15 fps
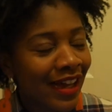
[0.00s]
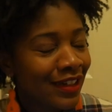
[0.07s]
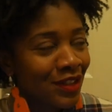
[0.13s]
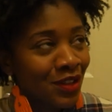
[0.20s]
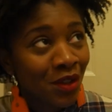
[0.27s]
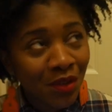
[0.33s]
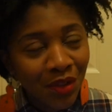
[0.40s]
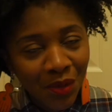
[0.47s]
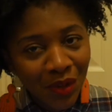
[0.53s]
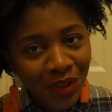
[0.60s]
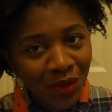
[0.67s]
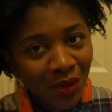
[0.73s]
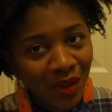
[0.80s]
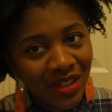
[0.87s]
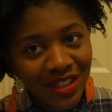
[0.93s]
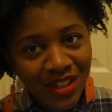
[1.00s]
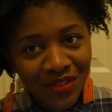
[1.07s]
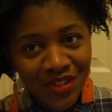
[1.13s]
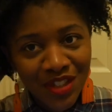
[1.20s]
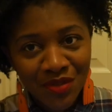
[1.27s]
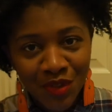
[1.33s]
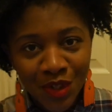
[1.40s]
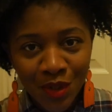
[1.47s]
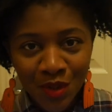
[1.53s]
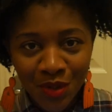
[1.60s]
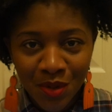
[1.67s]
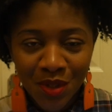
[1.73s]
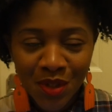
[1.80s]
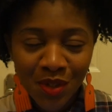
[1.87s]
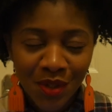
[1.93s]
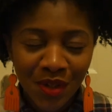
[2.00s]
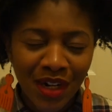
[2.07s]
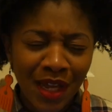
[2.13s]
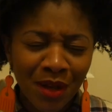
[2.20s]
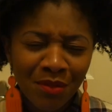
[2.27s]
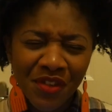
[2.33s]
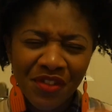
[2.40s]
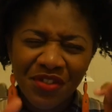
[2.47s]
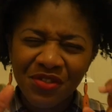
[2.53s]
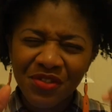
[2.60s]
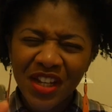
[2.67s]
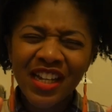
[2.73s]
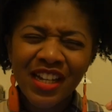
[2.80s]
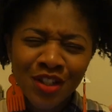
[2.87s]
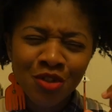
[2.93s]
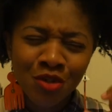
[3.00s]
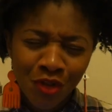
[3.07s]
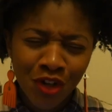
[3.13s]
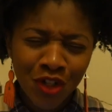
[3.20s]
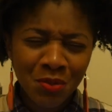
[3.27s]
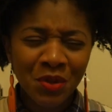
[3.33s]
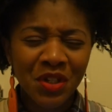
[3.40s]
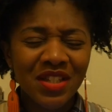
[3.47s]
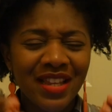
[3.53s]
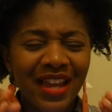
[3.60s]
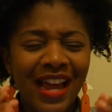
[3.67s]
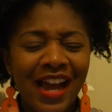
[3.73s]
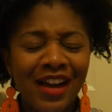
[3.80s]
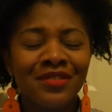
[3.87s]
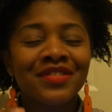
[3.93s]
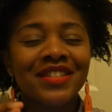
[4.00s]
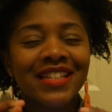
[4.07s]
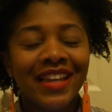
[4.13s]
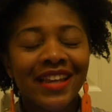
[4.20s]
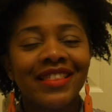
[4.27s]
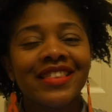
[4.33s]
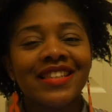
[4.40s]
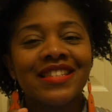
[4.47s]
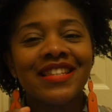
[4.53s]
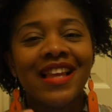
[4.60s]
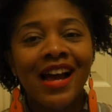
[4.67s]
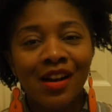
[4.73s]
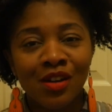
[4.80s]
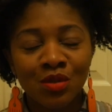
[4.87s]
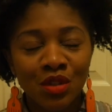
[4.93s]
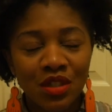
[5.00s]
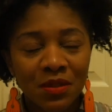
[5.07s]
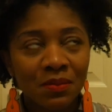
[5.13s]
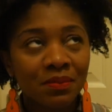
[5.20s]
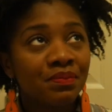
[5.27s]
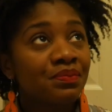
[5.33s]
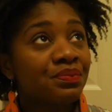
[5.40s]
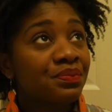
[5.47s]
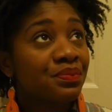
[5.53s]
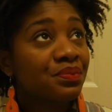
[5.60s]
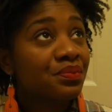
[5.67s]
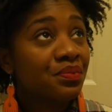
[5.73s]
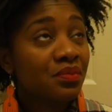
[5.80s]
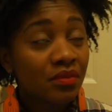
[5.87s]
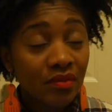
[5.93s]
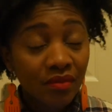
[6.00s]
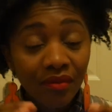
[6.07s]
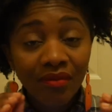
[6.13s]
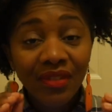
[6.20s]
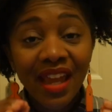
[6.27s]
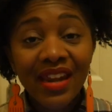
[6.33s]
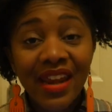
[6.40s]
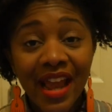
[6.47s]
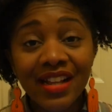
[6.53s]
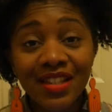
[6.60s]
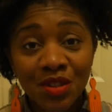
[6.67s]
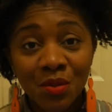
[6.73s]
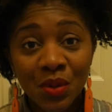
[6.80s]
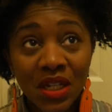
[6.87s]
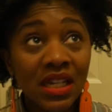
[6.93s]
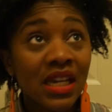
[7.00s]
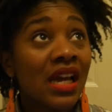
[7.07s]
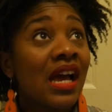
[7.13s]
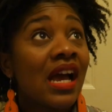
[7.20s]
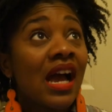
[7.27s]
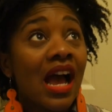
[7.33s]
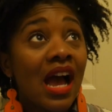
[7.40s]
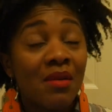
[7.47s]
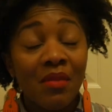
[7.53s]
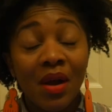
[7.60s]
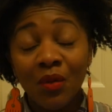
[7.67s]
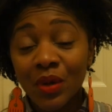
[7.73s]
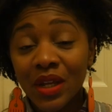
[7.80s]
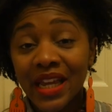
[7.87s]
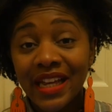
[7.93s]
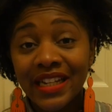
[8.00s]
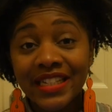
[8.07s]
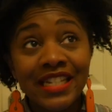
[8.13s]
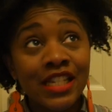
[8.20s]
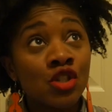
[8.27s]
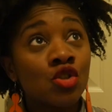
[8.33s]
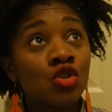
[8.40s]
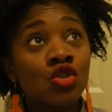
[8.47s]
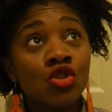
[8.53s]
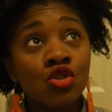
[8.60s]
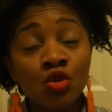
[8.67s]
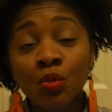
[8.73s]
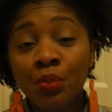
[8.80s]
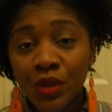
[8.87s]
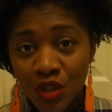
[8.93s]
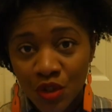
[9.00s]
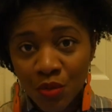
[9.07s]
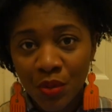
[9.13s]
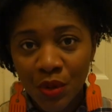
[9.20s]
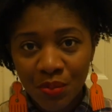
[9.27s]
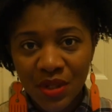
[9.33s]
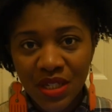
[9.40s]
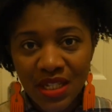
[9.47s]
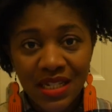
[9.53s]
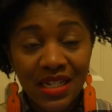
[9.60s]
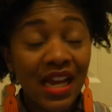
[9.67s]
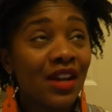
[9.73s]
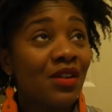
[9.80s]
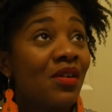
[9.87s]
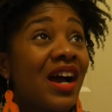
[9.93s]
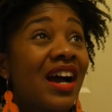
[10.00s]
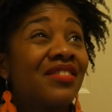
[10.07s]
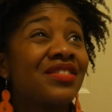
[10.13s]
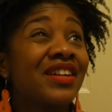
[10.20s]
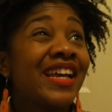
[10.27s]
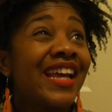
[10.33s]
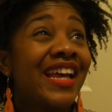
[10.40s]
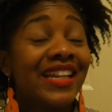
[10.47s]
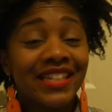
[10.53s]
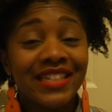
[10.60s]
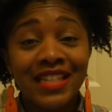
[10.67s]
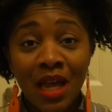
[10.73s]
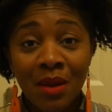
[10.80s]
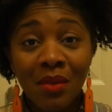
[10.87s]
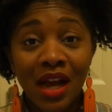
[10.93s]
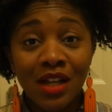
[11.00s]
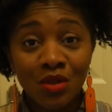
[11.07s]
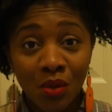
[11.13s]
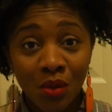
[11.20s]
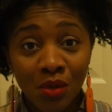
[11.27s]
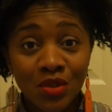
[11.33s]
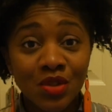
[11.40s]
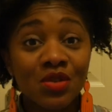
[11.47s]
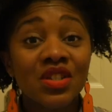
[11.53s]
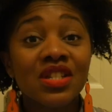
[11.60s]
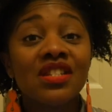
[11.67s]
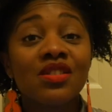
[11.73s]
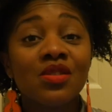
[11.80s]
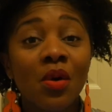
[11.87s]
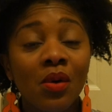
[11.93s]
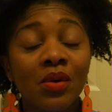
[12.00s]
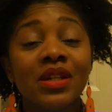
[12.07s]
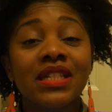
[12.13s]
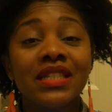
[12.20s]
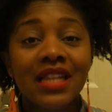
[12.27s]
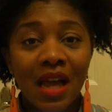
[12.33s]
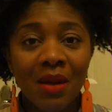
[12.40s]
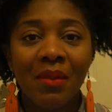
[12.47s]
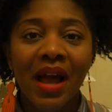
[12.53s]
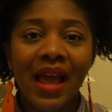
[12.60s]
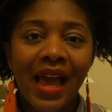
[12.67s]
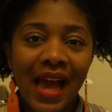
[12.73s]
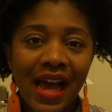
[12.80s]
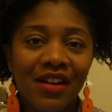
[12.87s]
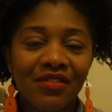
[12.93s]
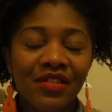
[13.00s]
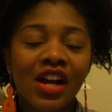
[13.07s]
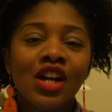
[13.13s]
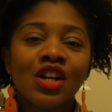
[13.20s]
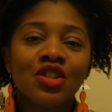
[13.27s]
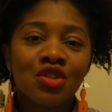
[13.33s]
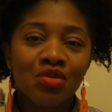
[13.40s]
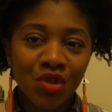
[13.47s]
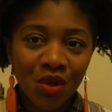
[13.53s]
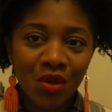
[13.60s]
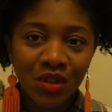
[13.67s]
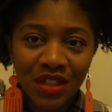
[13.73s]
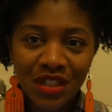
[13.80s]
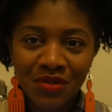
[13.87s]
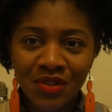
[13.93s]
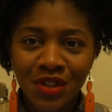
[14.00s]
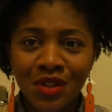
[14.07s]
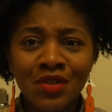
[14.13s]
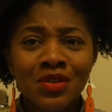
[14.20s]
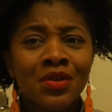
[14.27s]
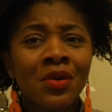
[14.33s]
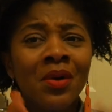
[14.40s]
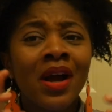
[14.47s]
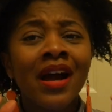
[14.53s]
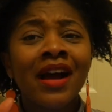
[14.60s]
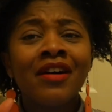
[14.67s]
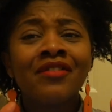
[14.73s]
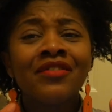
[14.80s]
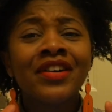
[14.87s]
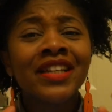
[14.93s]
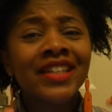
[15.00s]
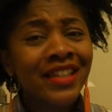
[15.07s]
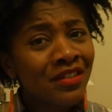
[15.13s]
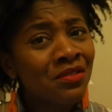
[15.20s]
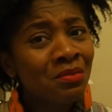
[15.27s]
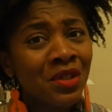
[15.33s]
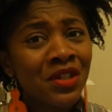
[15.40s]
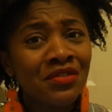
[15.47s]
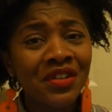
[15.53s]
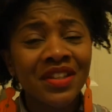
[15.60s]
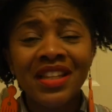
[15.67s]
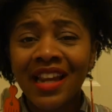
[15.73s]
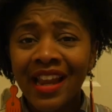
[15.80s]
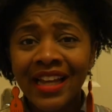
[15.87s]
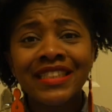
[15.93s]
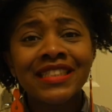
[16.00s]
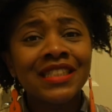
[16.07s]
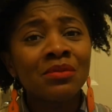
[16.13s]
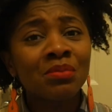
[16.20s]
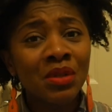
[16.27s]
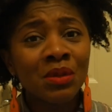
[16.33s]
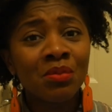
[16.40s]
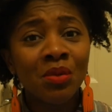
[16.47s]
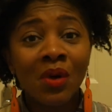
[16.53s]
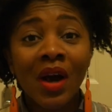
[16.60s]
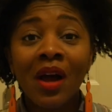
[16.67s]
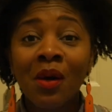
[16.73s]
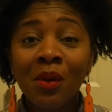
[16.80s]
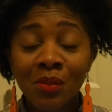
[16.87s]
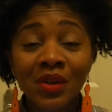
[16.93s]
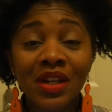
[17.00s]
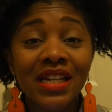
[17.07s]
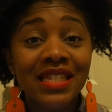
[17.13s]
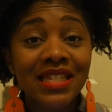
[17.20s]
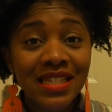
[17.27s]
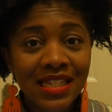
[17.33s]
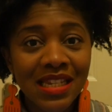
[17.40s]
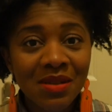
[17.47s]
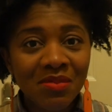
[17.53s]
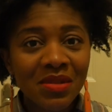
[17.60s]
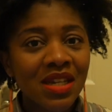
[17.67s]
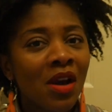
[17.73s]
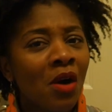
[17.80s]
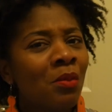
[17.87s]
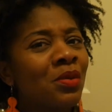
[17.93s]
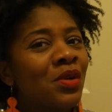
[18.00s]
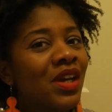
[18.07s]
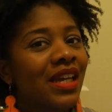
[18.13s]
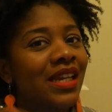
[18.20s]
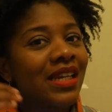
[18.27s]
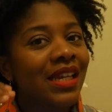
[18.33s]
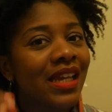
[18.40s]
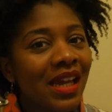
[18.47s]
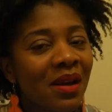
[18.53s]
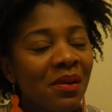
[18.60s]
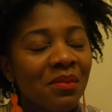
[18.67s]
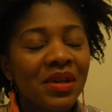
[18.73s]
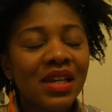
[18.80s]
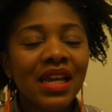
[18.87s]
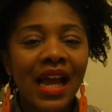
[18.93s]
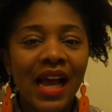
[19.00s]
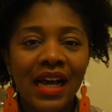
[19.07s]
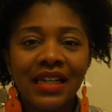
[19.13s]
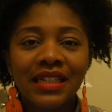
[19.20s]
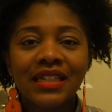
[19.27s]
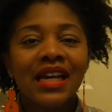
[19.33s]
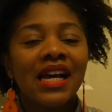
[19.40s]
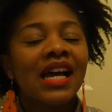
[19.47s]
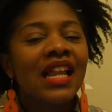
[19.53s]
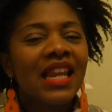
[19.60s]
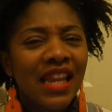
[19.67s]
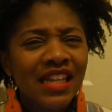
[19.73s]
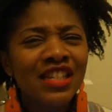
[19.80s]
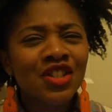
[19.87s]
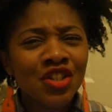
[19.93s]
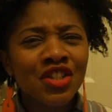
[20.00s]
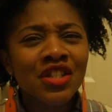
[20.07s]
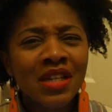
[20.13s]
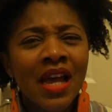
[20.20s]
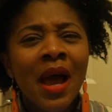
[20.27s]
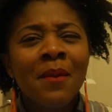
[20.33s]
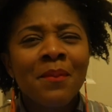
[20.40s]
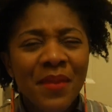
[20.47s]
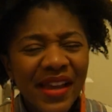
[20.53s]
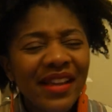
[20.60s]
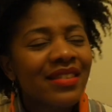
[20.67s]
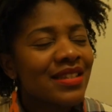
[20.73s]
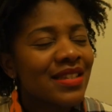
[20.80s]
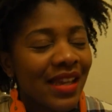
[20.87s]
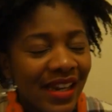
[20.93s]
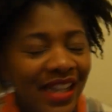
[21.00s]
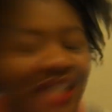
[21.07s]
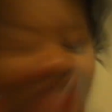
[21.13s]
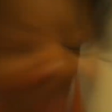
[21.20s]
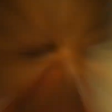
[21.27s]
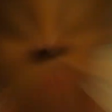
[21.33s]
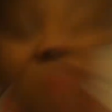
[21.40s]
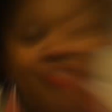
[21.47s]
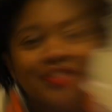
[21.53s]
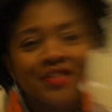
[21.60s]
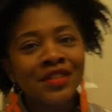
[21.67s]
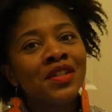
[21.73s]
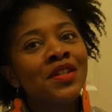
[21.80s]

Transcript: I don't know what the quality of this video is going to look like, but fingers crossed because I have to get this out next week and my weekend is super busy. I don't have any time at all, so this is the only time I have to record this video. So forgive me for the lighting, people. I hope you can see me, hope you can hear me, and let's just make this an exciting.